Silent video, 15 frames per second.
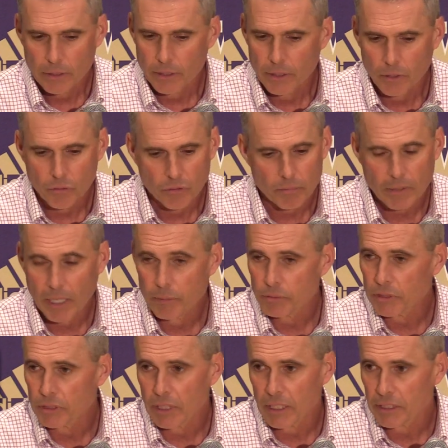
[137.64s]
you know,
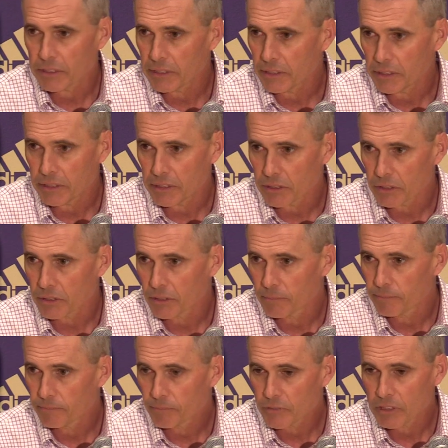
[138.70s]
sometimes it's not as easy as
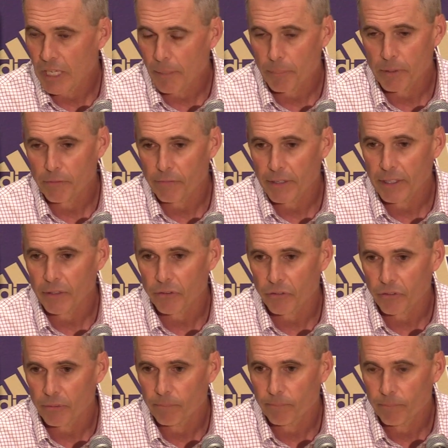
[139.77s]
snapping your
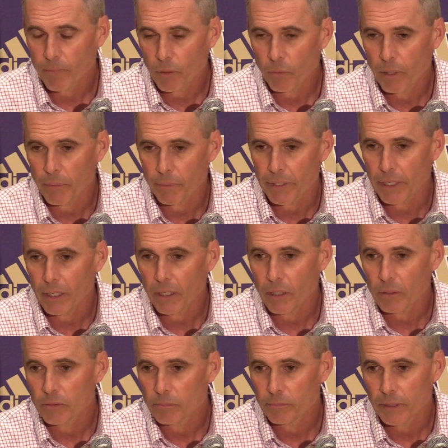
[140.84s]
fingers and away we
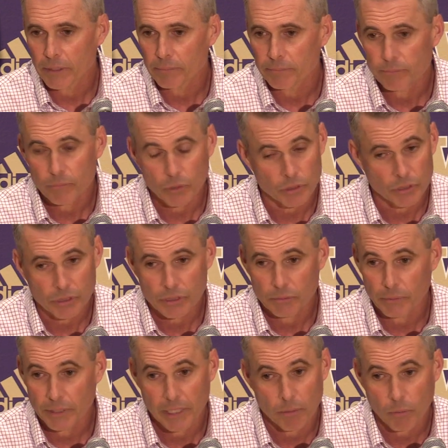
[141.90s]
go. But
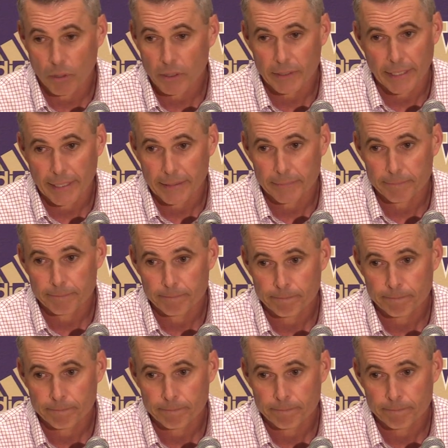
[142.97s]
we keep working at it.